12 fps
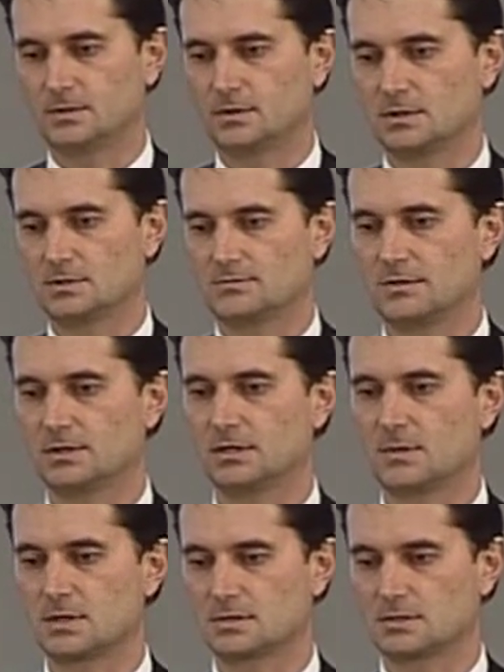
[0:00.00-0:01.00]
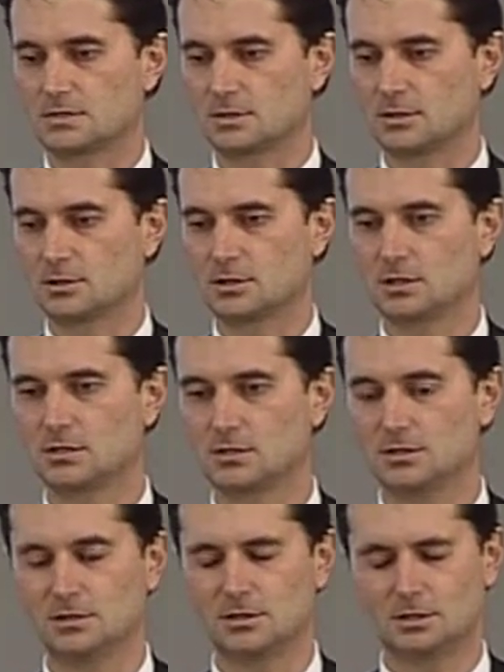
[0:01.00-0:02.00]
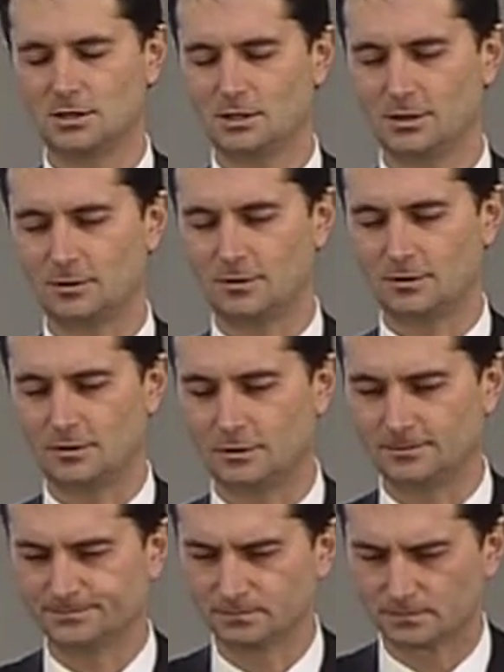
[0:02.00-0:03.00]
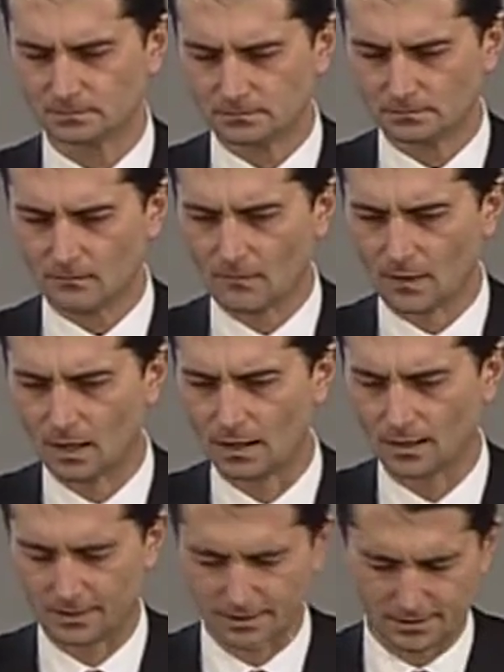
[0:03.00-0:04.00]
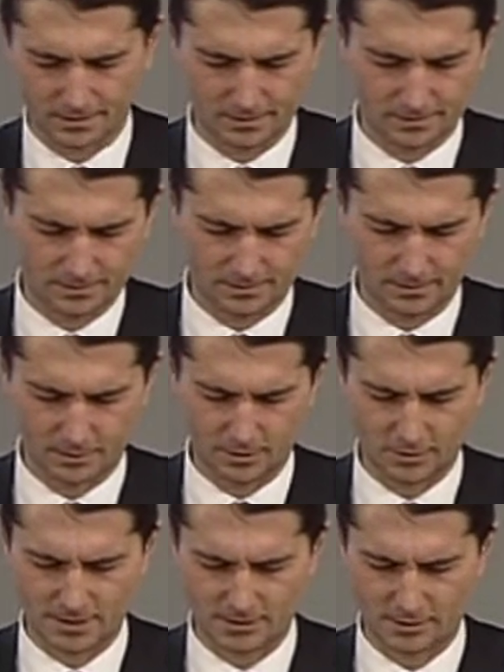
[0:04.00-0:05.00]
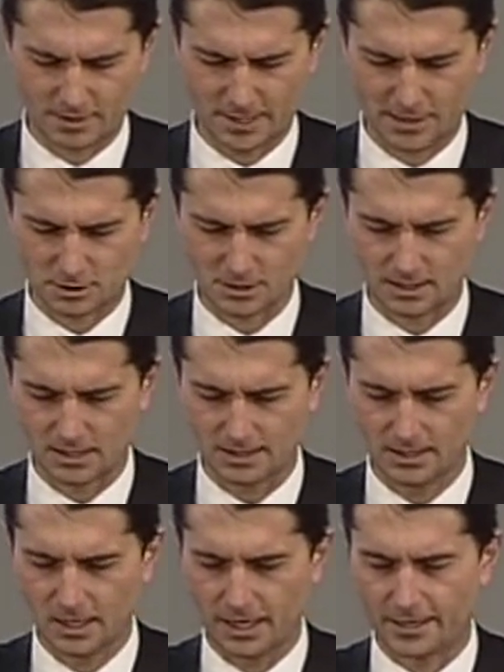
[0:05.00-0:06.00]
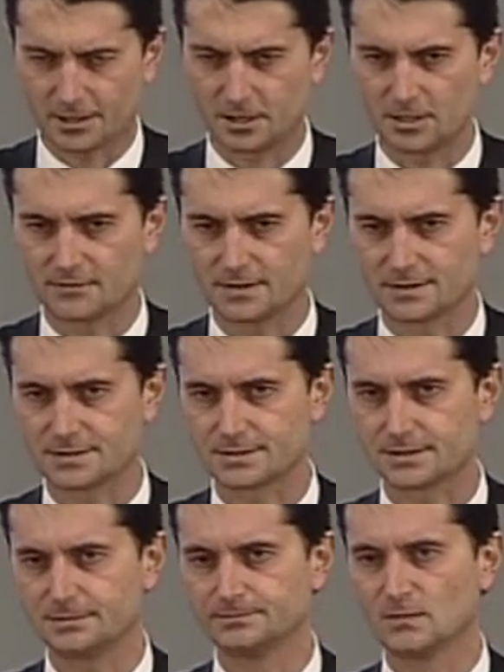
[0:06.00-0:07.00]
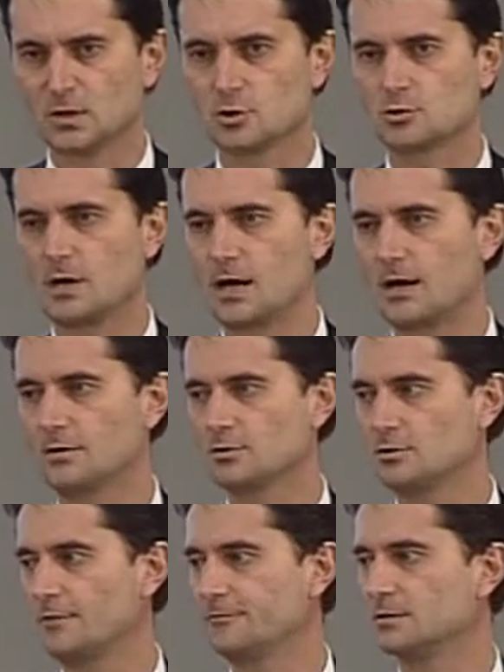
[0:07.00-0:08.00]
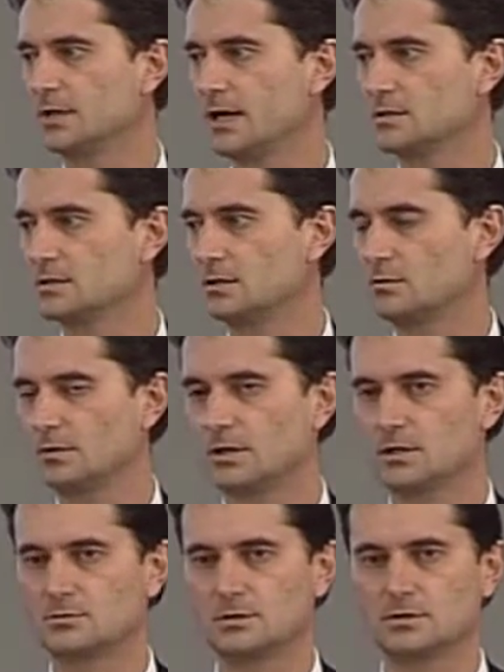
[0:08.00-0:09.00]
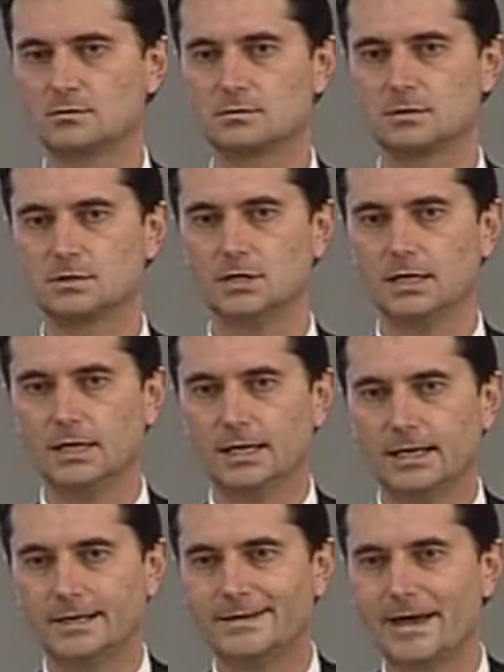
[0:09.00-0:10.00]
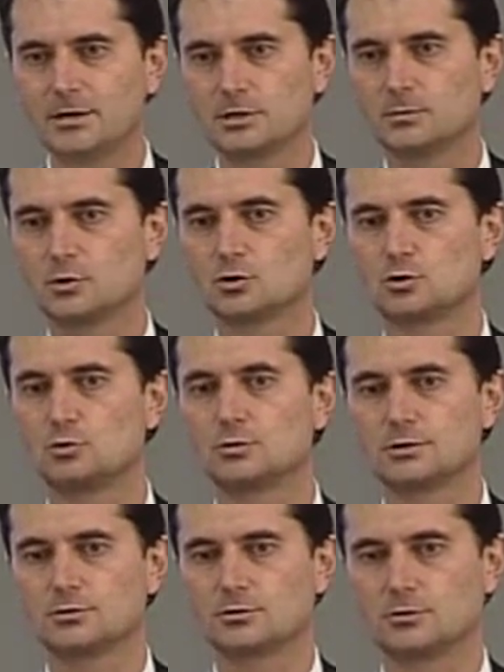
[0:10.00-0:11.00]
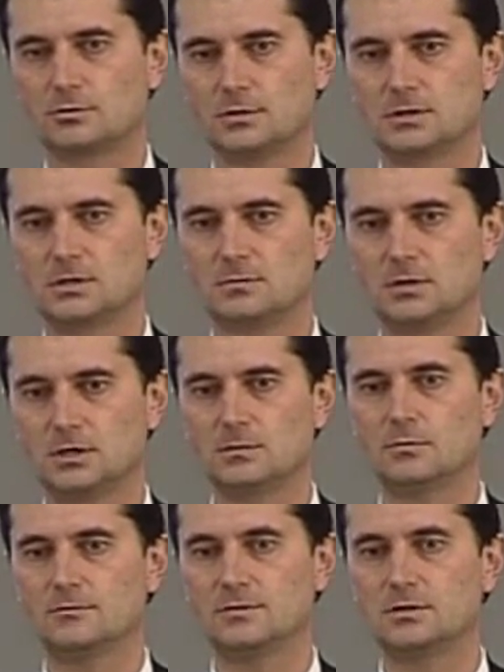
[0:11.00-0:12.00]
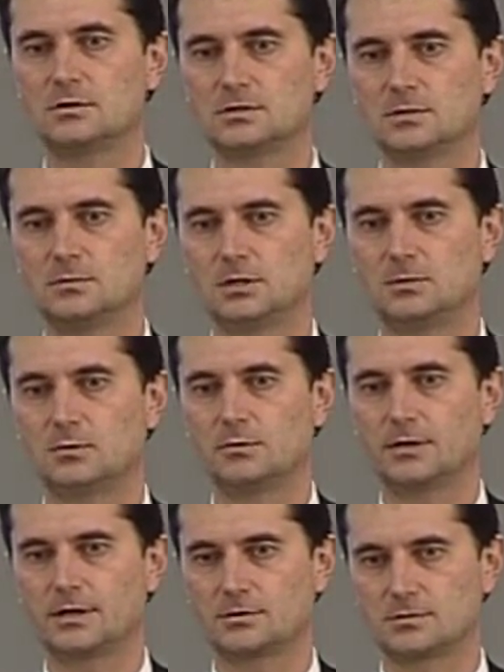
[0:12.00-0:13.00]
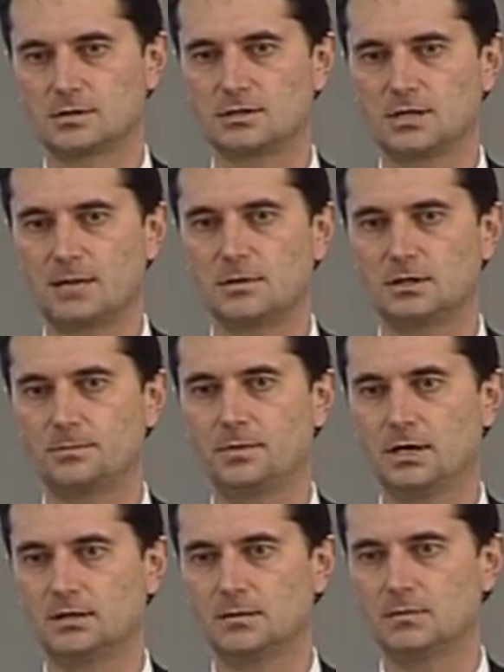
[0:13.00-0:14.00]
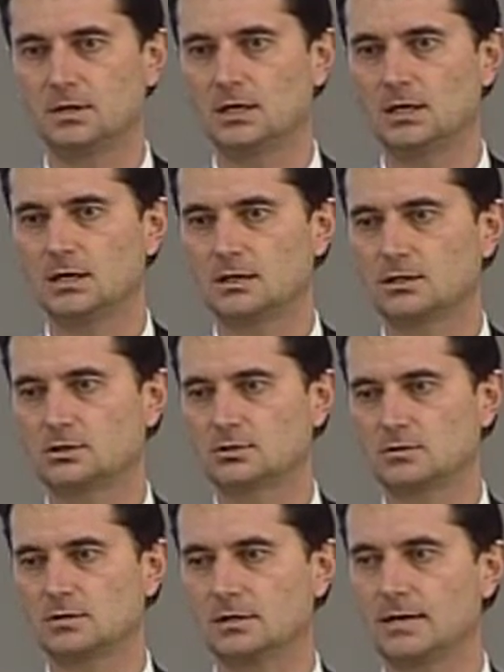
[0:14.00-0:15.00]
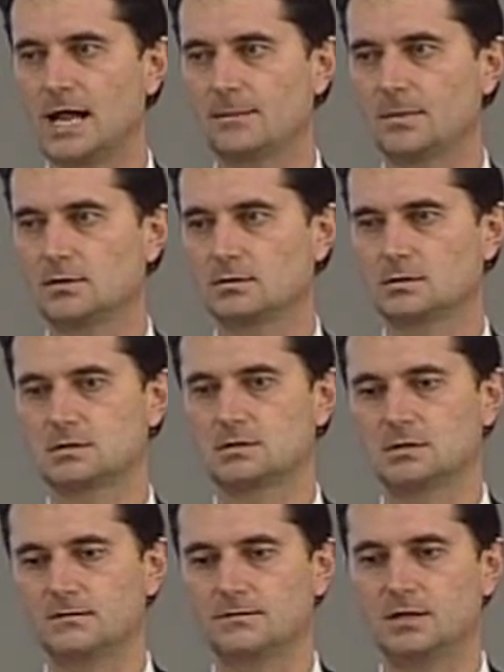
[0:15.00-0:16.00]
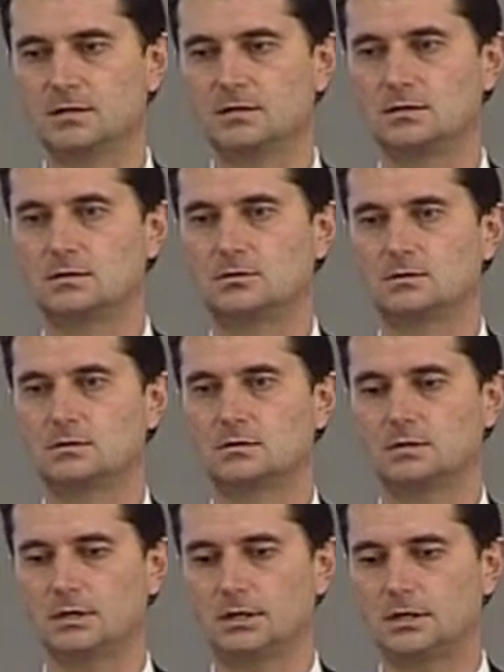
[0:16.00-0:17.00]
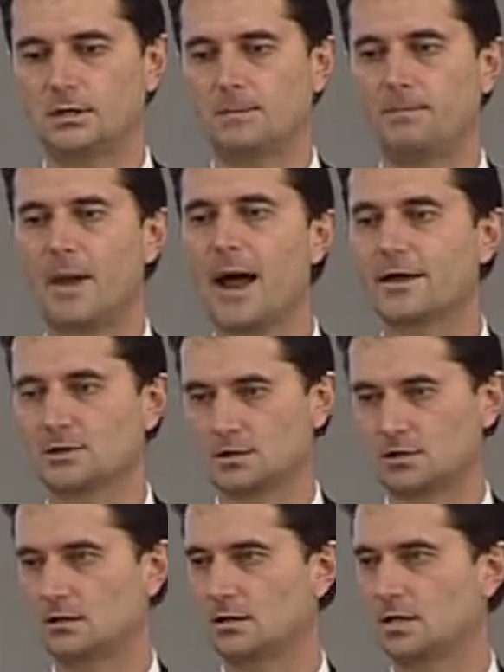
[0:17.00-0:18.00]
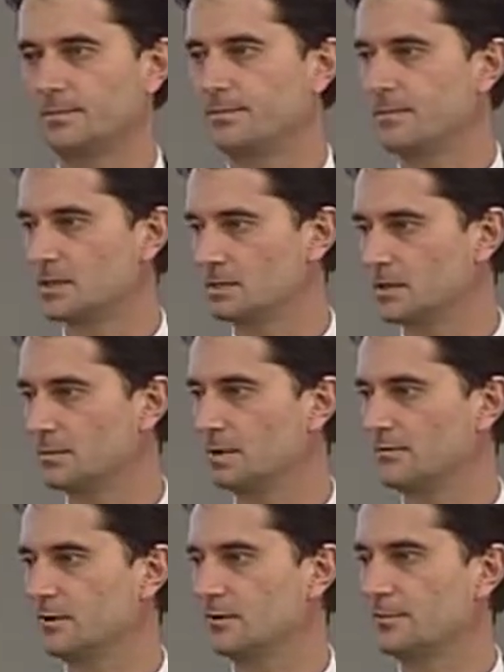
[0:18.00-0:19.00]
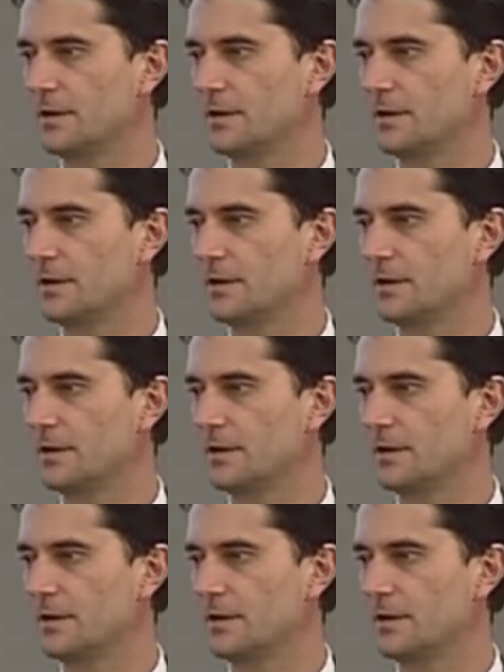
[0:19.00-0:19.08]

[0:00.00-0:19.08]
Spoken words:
the Jewish nation. They collect a lot of testimonials. And there's a huge archive in Los Angeles. The Shoah Foundation has collected thousands of testimonies from witnesses. So you can